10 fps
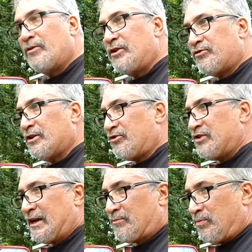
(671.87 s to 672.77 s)
should have
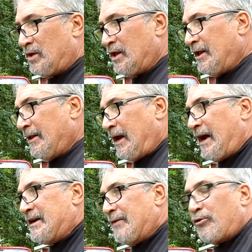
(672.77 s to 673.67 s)
checked.
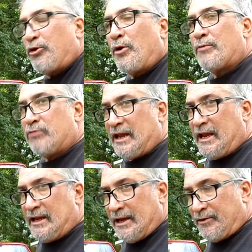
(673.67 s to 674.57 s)
I never thought of
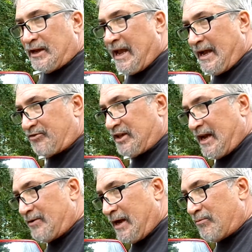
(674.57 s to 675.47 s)
laying the other gasket.
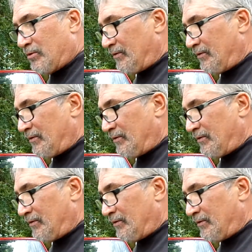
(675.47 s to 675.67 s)
I really